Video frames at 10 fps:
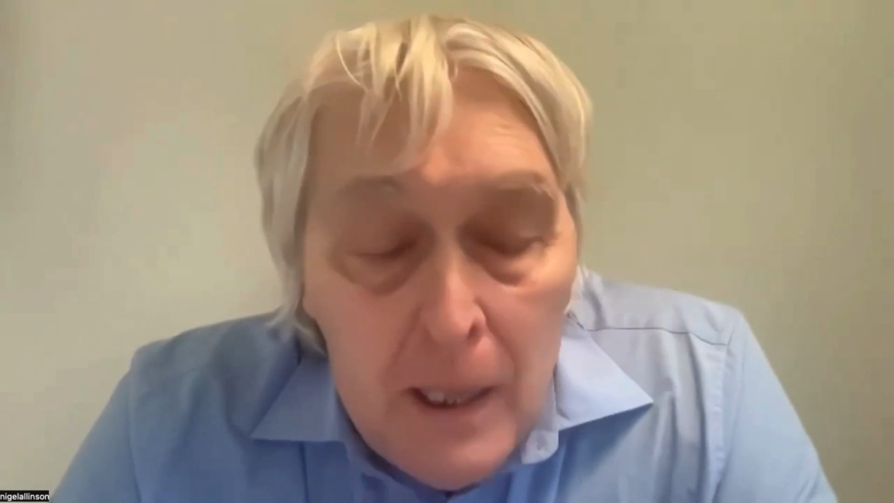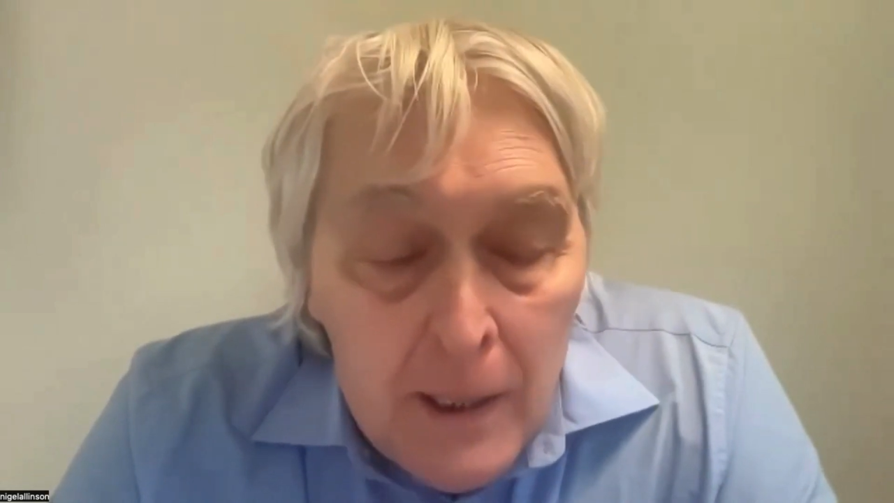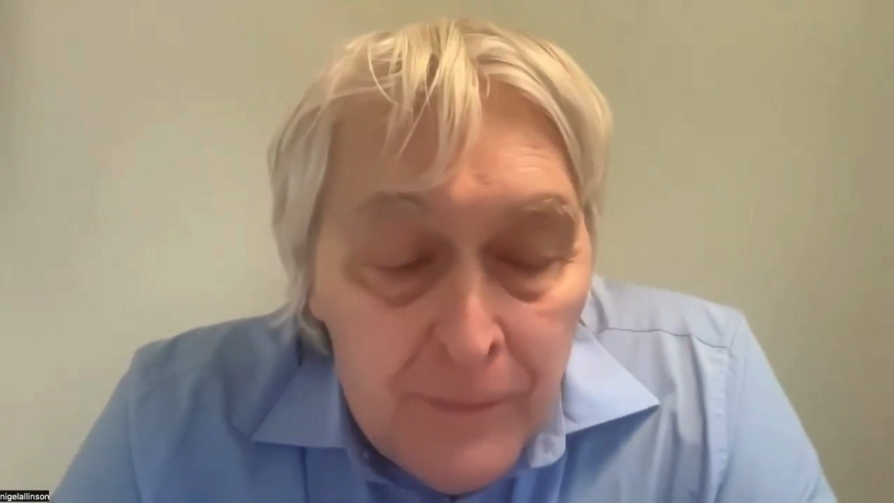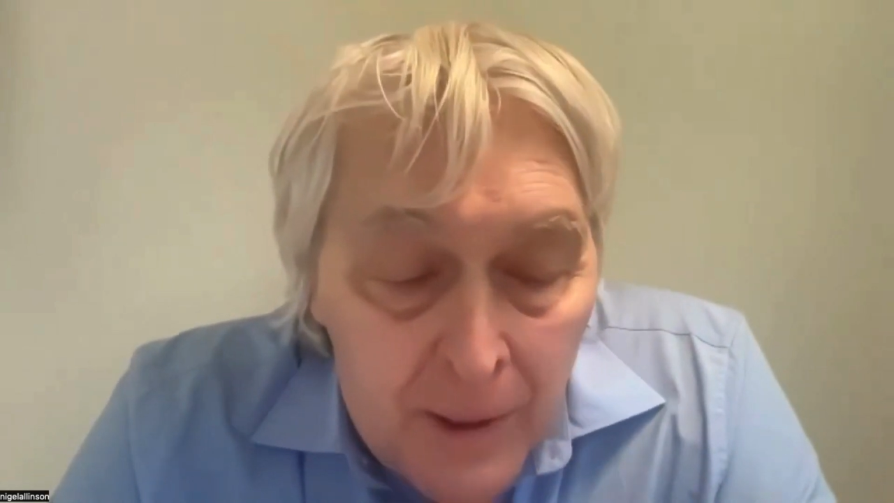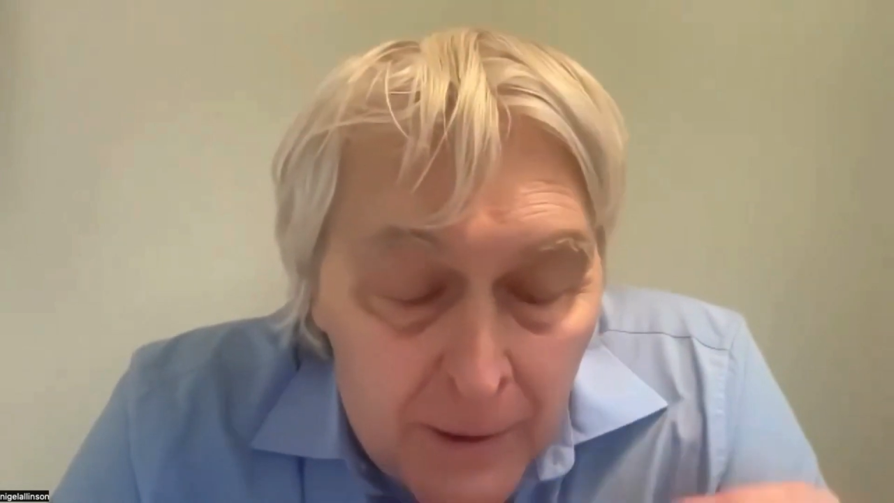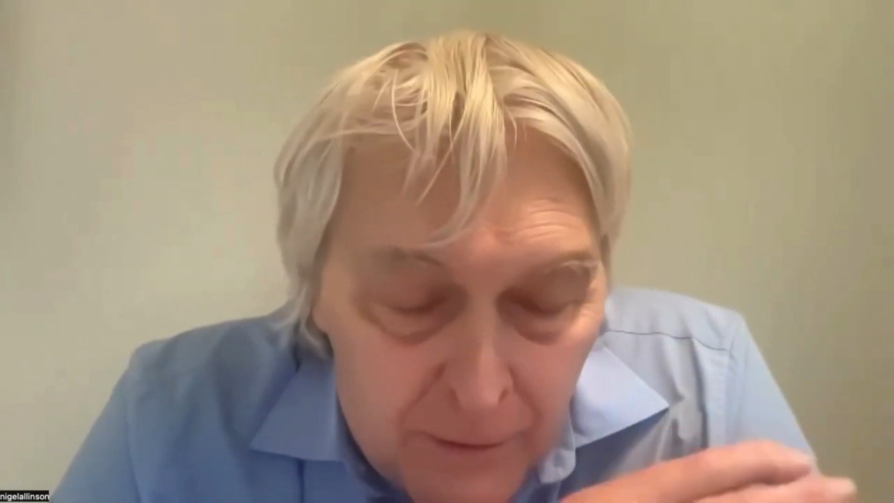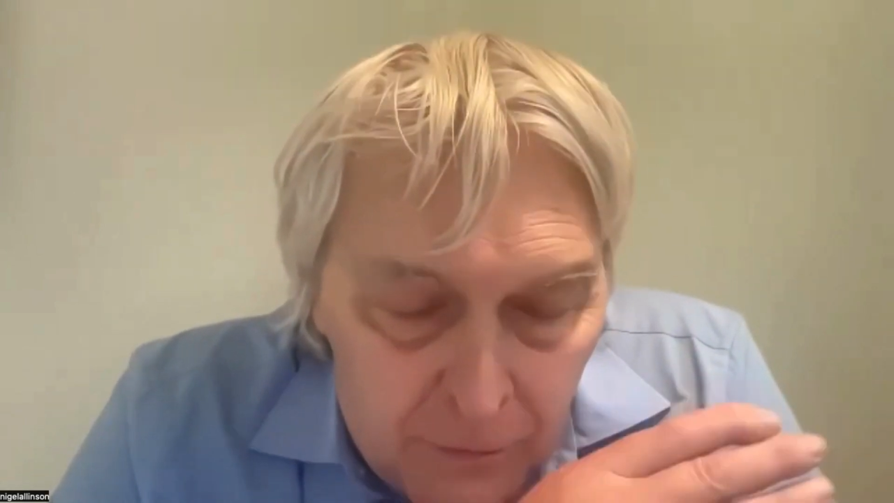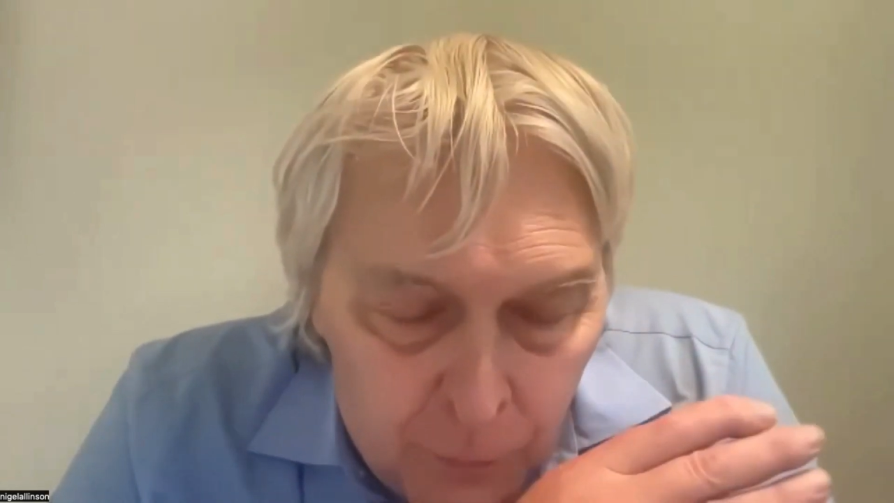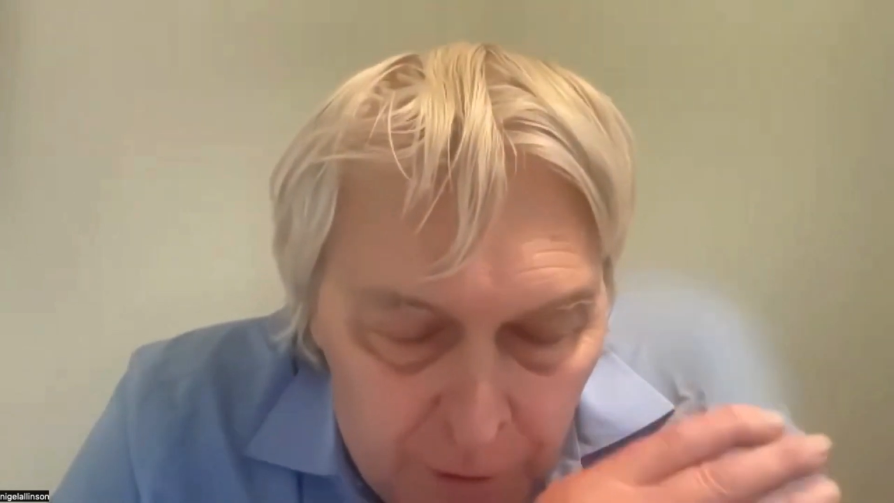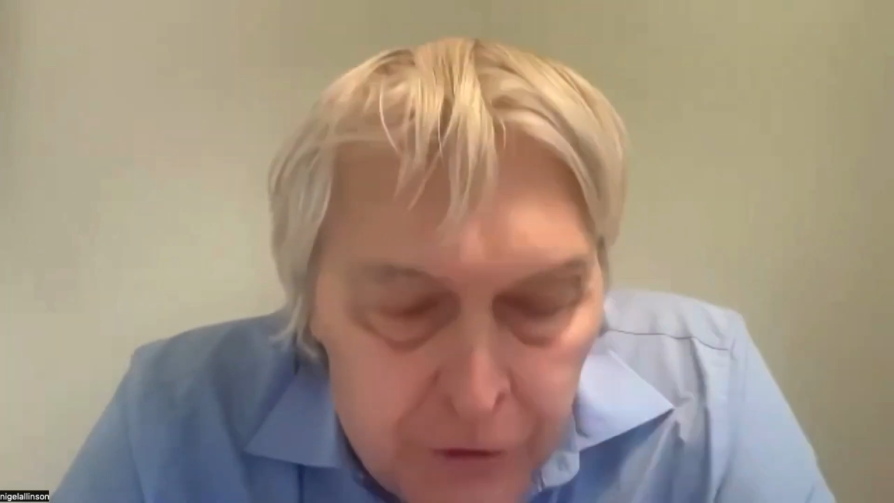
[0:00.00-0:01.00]
And that
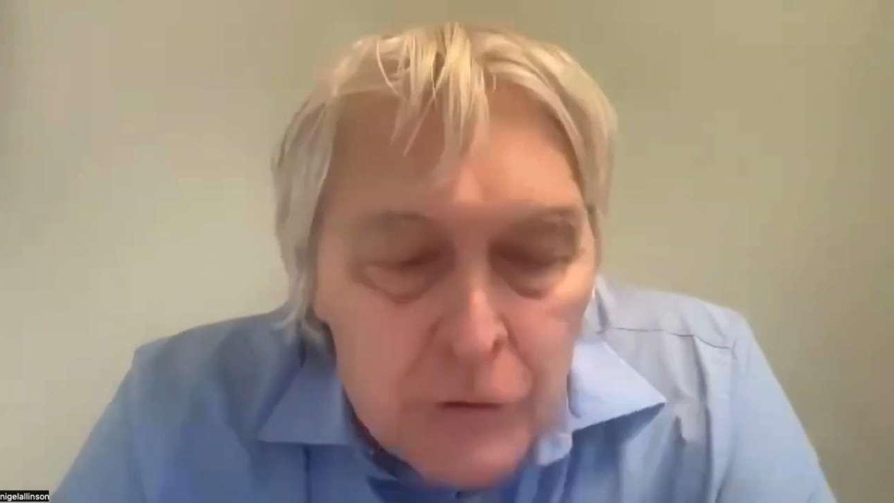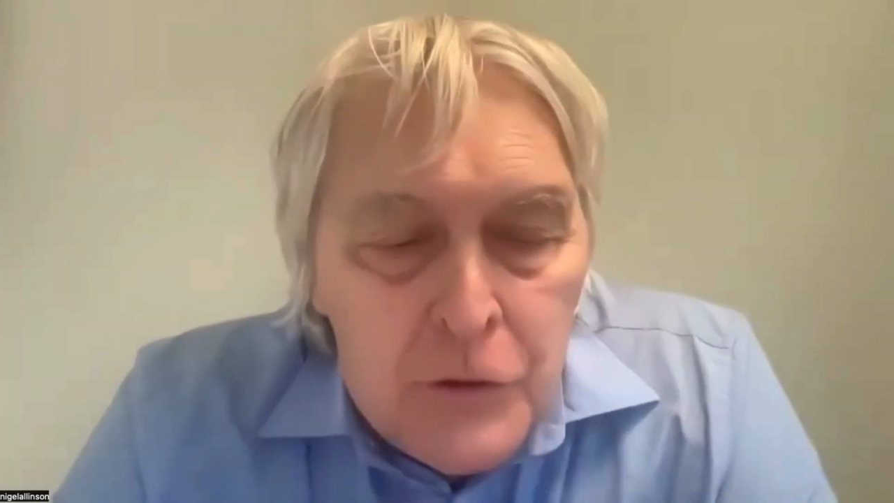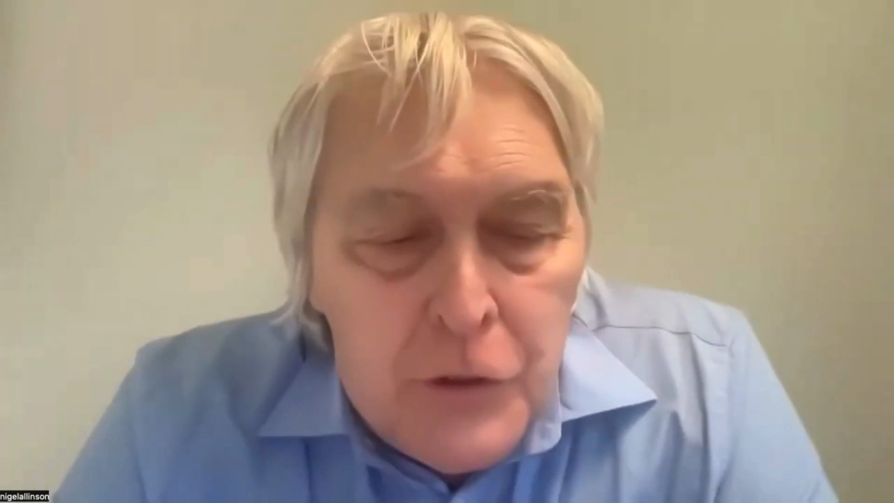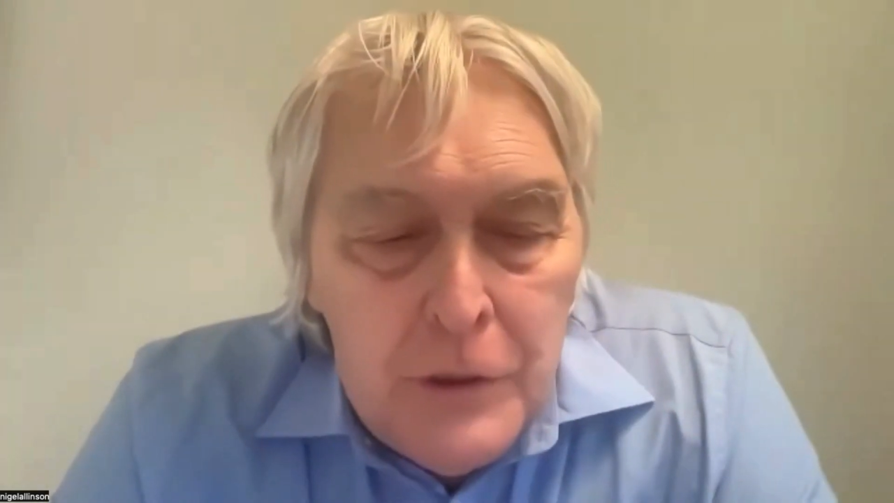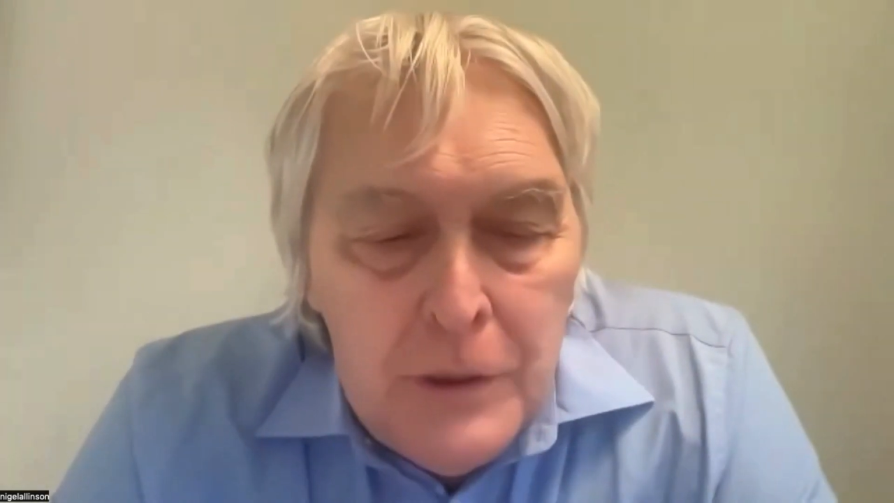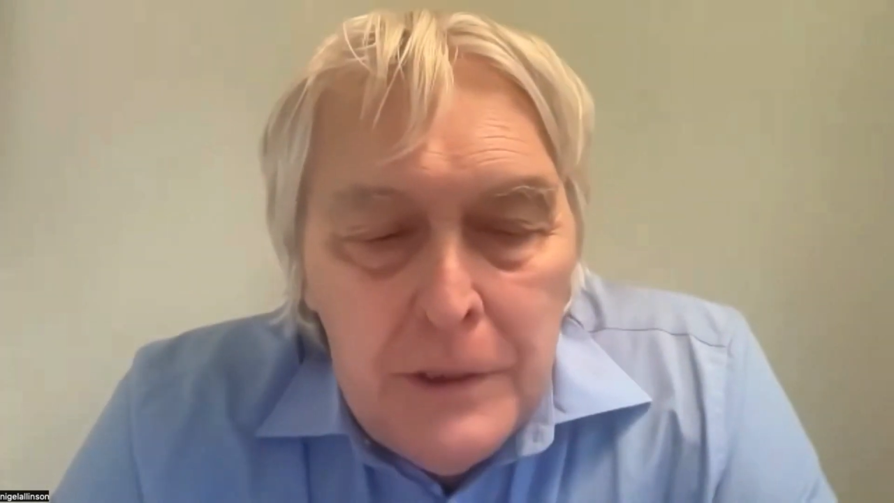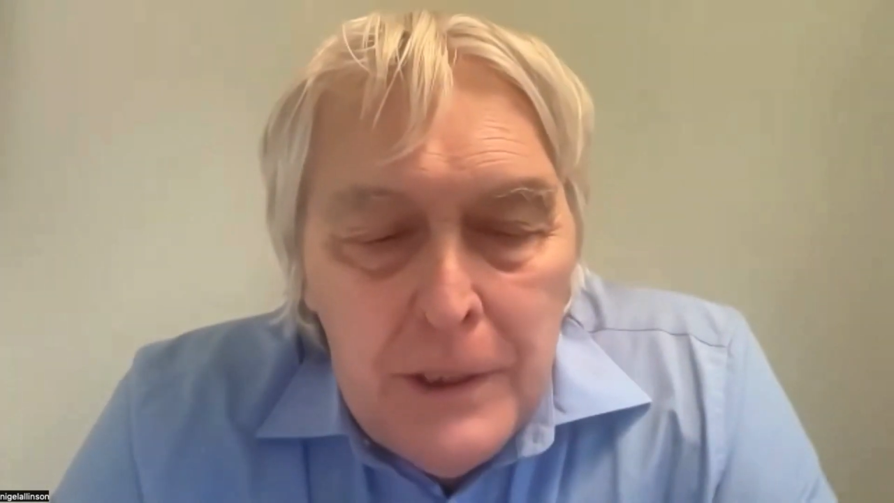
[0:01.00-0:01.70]
reduction in